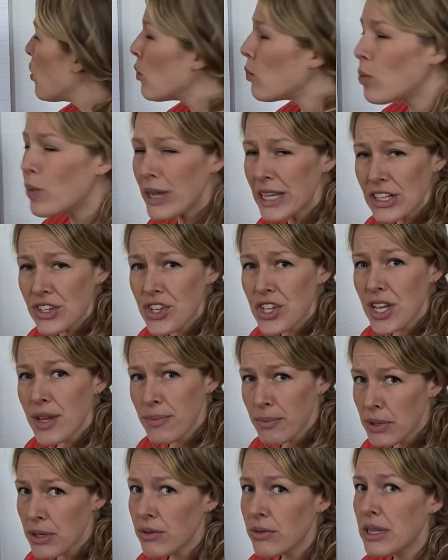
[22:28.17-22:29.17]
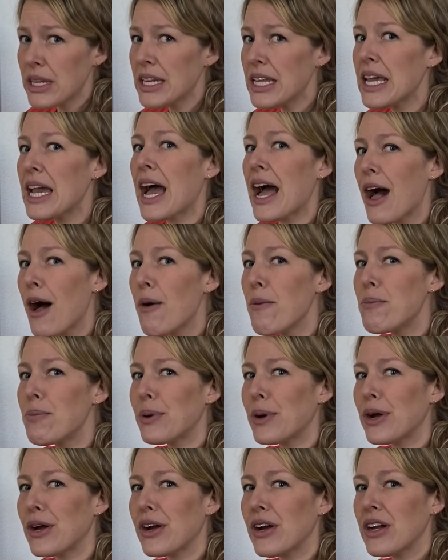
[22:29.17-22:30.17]
Which community
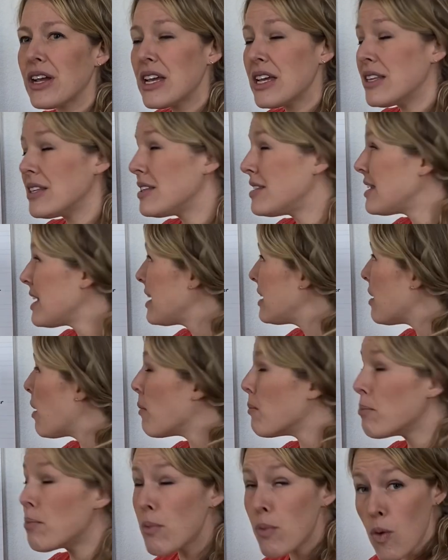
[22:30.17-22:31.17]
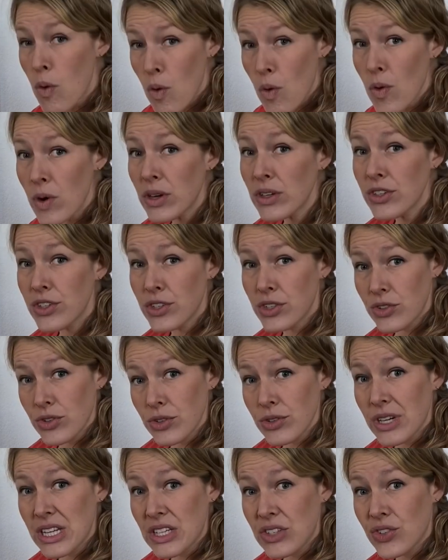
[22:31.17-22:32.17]
helper did more
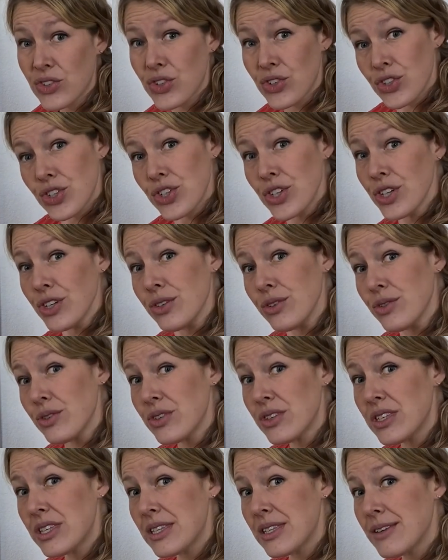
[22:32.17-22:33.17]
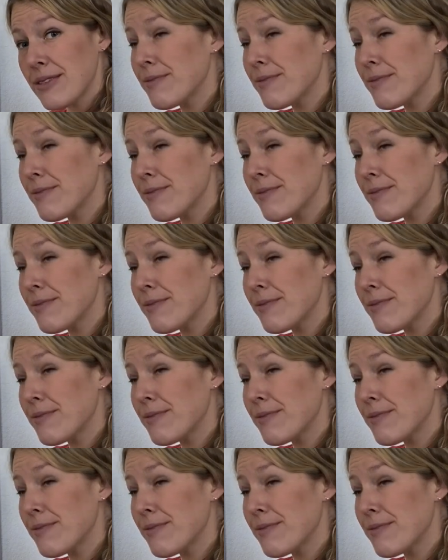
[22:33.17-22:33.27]
students choose?